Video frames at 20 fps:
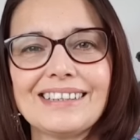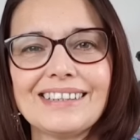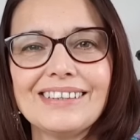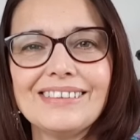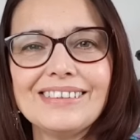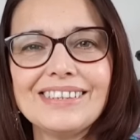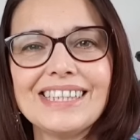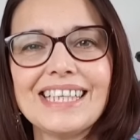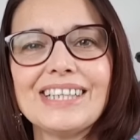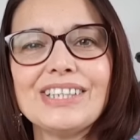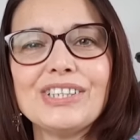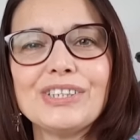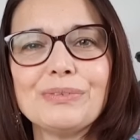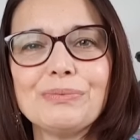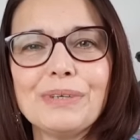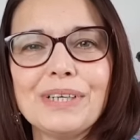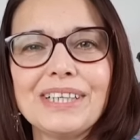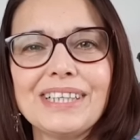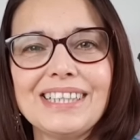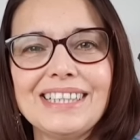Or is that just
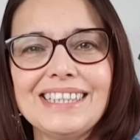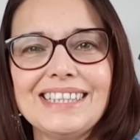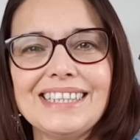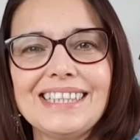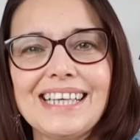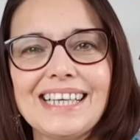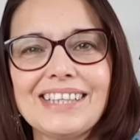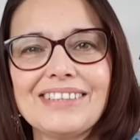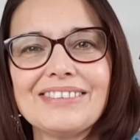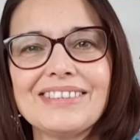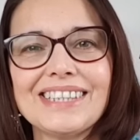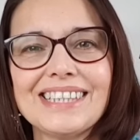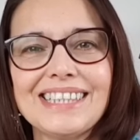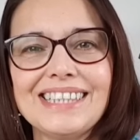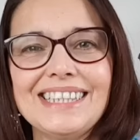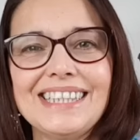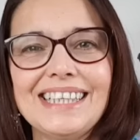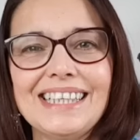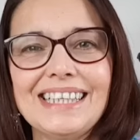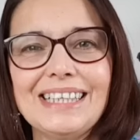working together as a
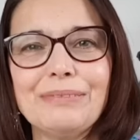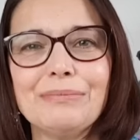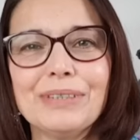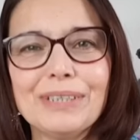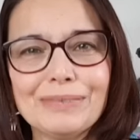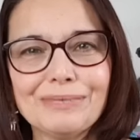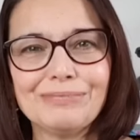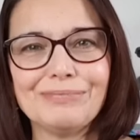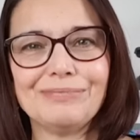team?